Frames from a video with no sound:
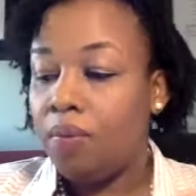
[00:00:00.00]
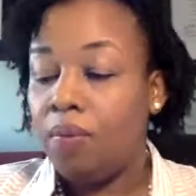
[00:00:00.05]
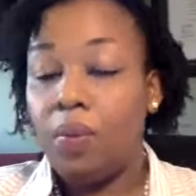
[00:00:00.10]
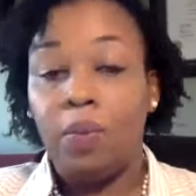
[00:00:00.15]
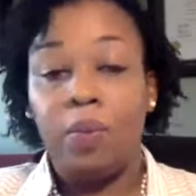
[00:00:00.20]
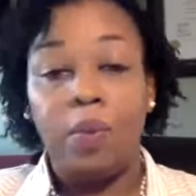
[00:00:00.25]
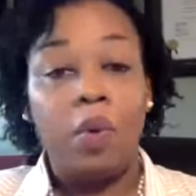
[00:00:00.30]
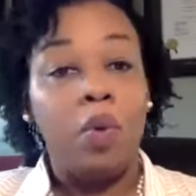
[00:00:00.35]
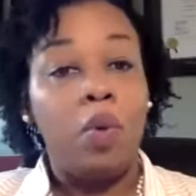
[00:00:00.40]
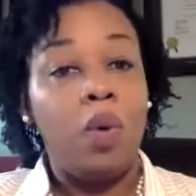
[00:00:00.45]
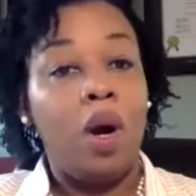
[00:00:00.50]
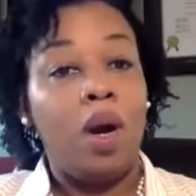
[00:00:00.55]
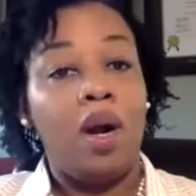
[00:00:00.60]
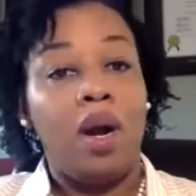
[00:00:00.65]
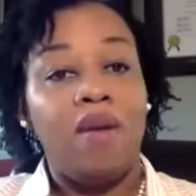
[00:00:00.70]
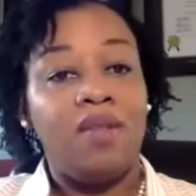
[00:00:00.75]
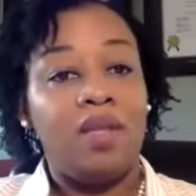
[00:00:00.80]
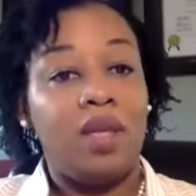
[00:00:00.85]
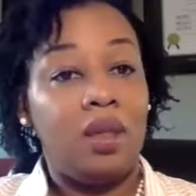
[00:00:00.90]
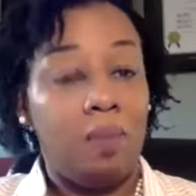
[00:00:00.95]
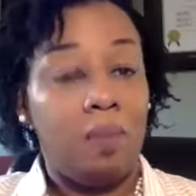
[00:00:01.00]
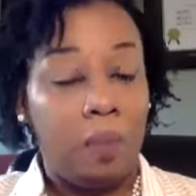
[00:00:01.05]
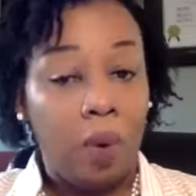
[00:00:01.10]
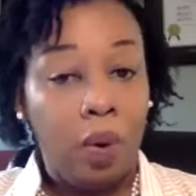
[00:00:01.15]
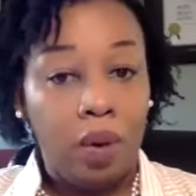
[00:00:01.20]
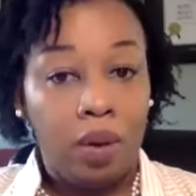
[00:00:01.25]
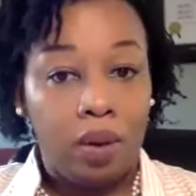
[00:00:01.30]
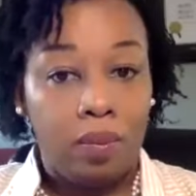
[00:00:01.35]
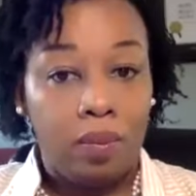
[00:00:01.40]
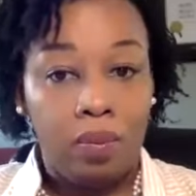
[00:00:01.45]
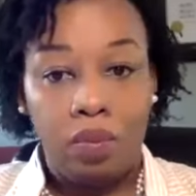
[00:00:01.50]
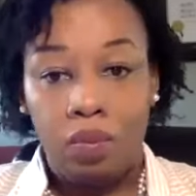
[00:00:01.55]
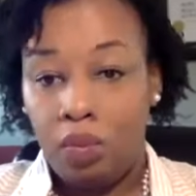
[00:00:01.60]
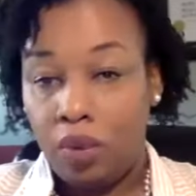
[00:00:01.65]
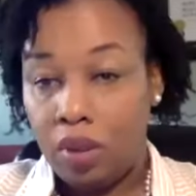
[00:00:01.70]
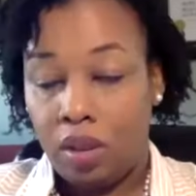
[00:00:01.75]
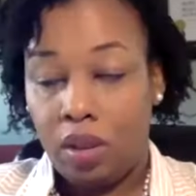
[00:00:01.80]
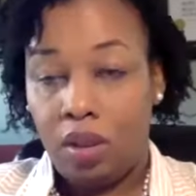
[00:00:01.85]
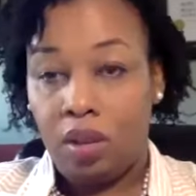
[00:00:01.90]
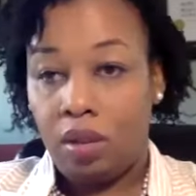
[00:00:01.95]
people who arrive at the border,
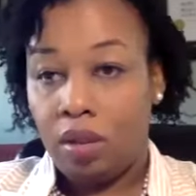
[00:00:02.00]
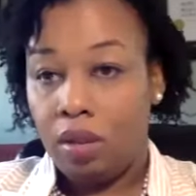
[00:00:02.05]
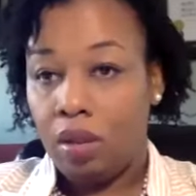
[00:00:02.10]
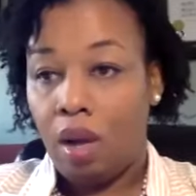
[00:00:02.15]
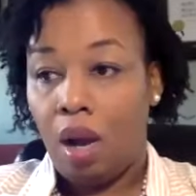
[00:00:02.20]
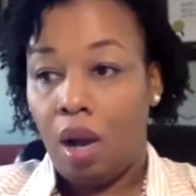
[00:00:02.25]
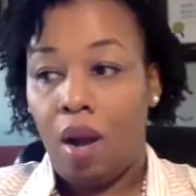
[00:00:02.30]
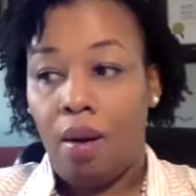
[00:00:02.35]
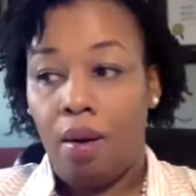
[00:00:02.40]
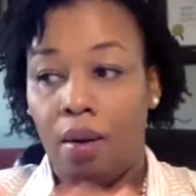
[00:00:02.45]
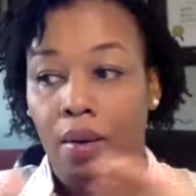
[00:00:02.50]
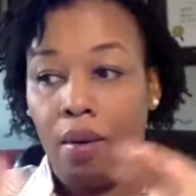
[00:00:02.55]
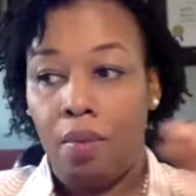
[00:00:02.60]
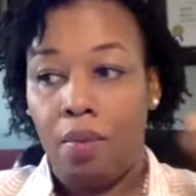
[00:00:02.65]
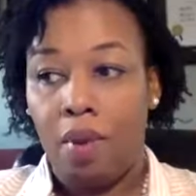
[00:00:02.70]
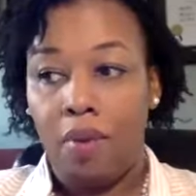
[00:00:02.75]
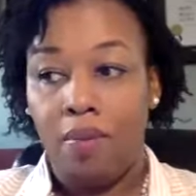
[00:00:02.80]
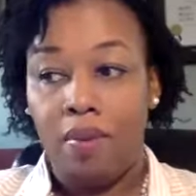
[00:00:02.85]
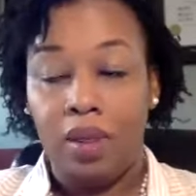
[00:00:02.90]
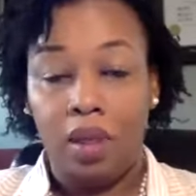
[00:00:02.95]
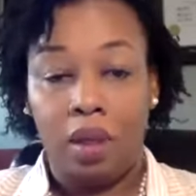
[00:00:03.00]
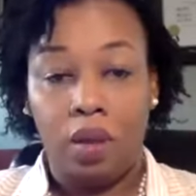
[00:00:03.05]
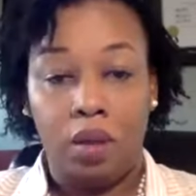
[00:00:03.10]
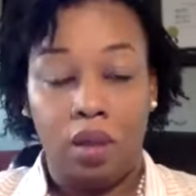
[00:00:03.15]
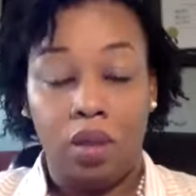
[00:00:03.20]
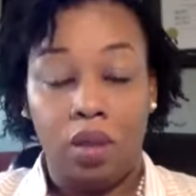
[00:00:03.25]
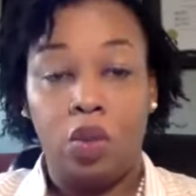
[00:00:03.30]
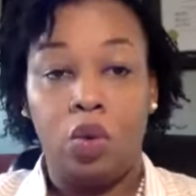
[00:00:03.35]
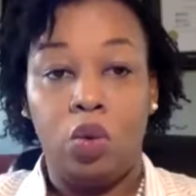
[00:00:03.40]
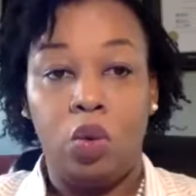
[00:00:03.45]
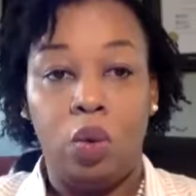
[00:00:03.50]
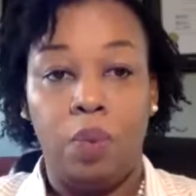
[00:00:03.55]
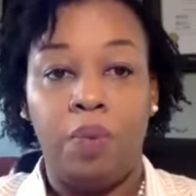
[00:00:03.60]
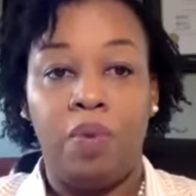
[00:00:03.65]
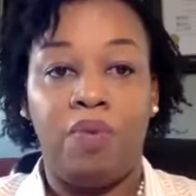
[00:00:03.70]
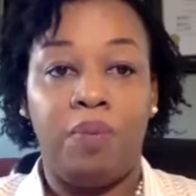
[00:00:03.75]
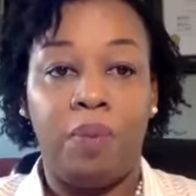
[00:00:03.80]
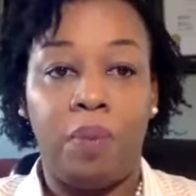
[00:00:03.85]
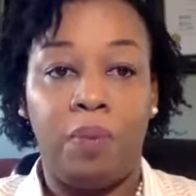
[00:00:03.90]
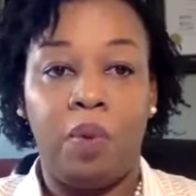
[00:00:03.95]
which is maybe this group
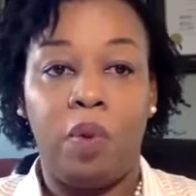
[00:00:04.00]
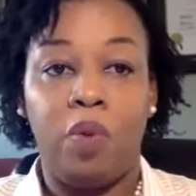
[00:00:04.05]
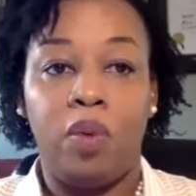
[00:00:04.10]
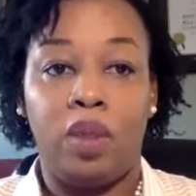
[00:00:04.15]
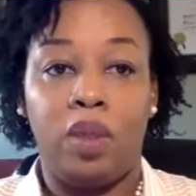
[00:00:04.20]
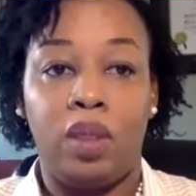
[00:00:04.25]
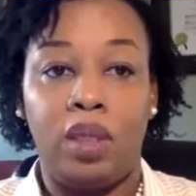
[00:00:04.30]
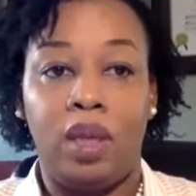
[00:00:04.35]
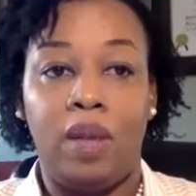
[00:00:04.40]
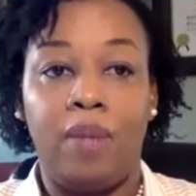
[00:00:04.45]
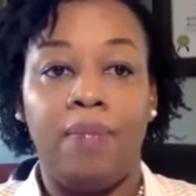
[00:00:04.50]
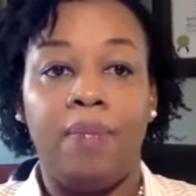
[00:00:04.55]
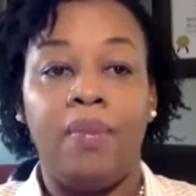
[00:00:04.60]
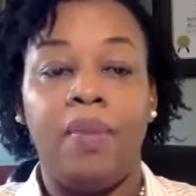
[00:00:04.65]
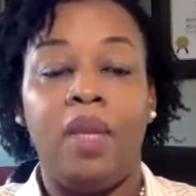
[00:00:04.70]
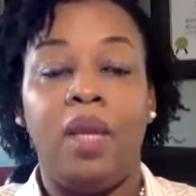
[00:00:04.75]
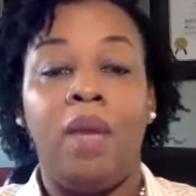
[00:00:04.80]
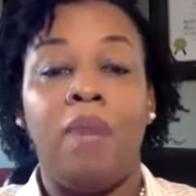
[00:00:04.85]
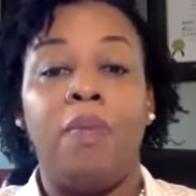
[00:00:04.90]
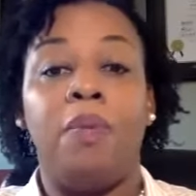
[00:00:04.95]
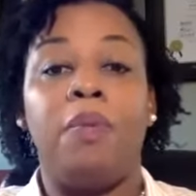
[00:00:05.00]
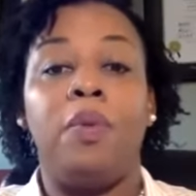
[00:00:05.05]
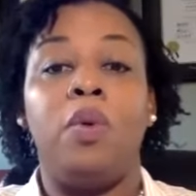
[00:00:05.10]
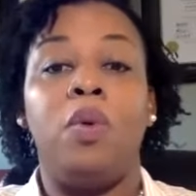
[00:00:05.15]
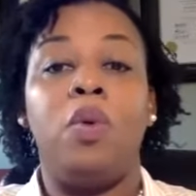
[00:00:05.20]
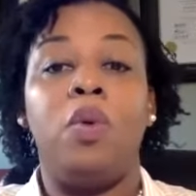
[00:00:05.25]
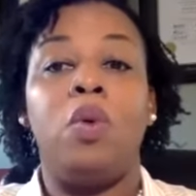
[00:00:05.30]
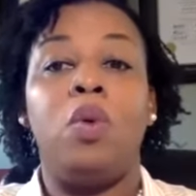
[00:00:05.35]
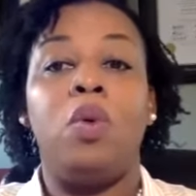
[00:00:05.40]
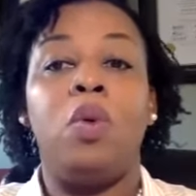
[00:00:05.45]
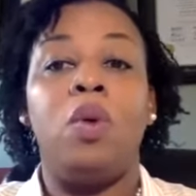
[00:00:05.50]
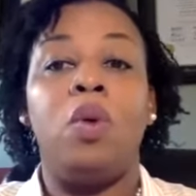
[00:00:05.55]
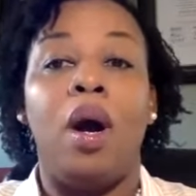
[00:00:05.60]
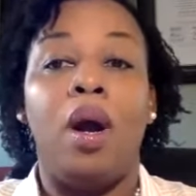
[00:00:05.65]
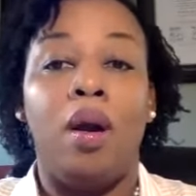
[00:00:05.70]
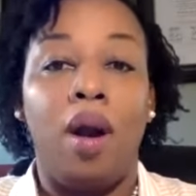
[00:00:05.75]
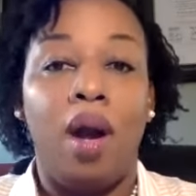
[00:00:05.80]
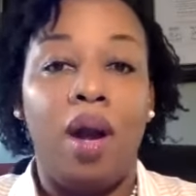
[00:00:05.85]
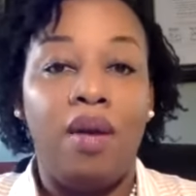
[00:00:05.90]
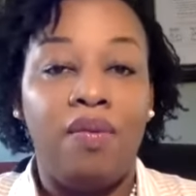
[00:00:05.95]
of people we see, people who
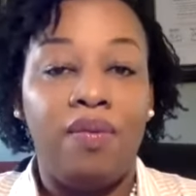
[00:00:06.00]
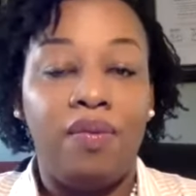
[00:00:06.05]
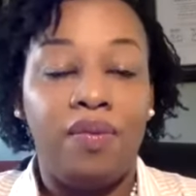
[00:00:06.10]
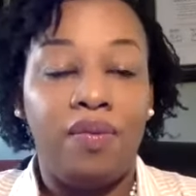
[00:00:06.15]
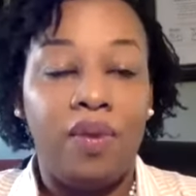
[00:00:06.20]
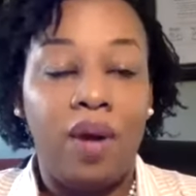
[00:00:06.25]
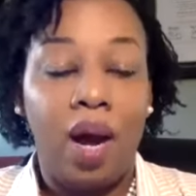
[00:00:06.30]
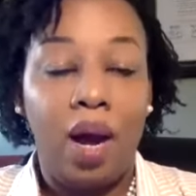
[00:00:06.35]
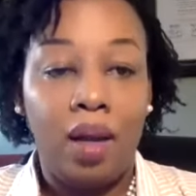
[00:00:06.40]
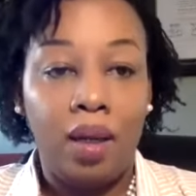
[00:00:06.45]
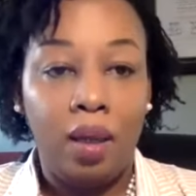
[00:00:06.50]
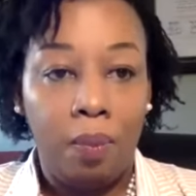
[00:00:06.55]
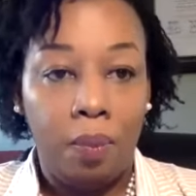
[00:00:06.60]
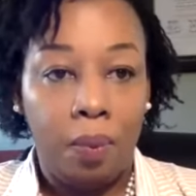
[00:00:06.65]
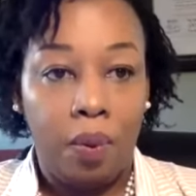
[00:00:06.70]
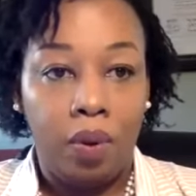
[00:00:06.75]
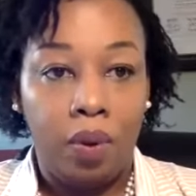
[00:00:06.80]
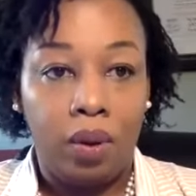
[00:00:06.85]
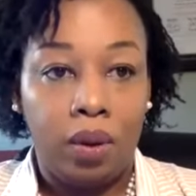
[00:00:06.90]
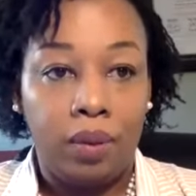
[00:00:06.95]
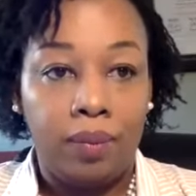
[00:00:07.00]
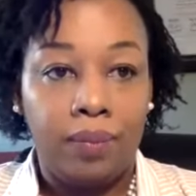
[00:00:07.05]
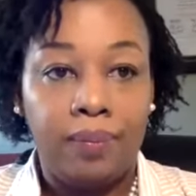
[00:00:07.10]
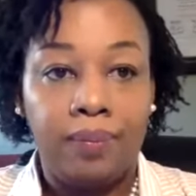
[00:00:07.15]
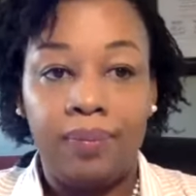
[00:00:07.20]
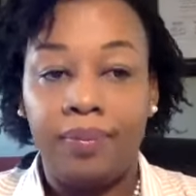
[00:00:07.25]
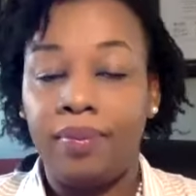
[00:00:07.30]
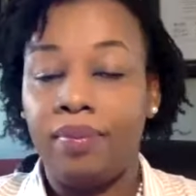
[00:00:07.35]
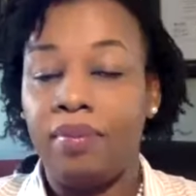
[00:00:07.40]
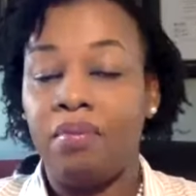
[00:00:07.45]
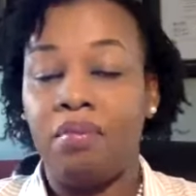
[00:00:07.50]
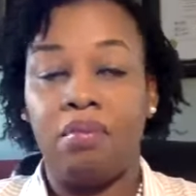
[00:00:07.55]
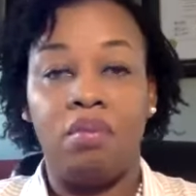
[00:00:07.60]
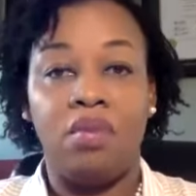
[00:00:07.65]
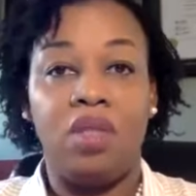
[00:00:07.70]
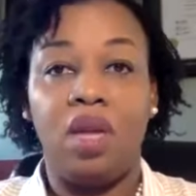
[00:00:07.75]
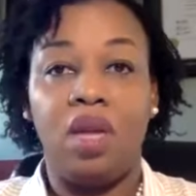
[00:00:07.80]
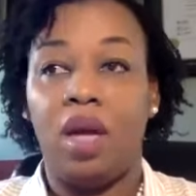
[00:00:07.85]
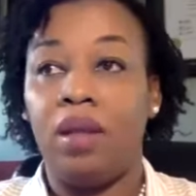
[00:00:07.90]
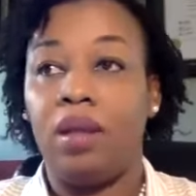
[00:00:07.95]
arrive at the border,
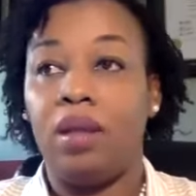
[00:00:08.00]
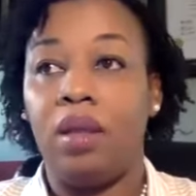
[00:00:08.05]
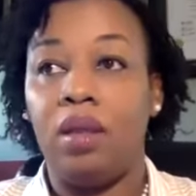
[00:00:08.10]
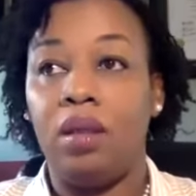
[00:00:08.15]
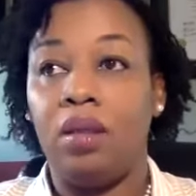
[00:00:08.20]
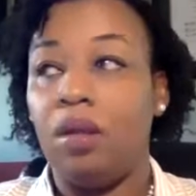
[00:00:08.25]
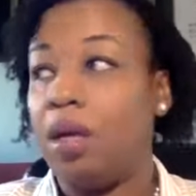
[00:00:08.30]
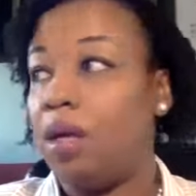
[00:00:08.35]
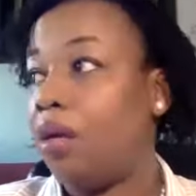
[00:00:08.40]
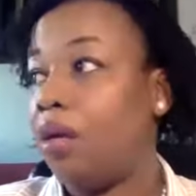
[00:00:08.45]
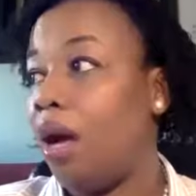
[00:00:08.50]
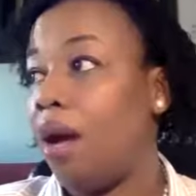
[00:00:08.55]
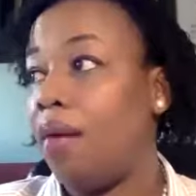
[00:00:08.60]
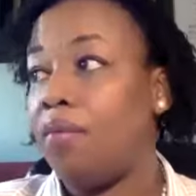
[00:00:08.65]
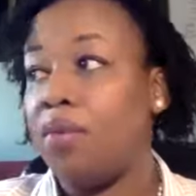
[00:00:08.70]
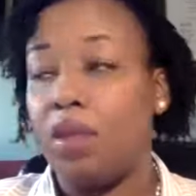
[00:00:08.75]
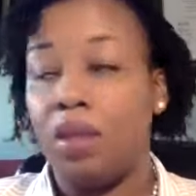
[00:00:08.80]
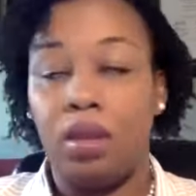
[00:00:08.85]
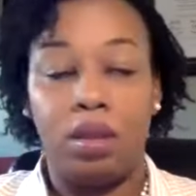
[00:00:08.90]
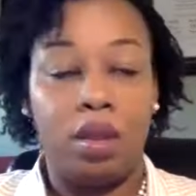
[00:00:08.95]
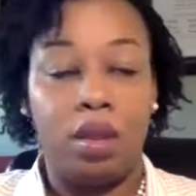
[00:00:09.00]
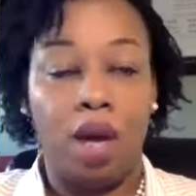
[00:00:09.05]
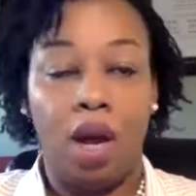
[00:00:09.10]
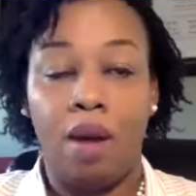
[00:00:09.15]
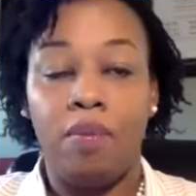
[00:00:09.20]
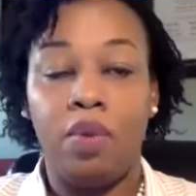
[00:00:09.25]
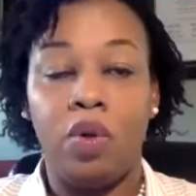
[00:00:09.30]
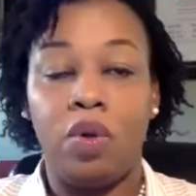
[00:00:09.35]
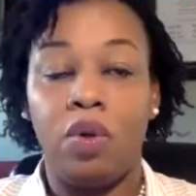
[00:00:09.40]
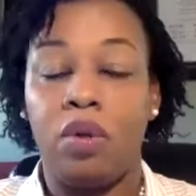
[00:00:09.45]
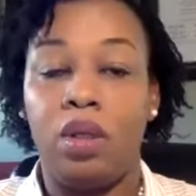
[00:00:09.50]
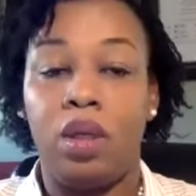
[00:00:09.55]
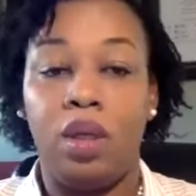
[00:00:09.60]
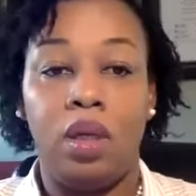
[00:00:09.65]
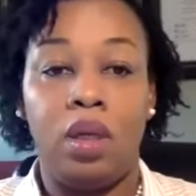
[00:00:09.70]
nothing, they just come, or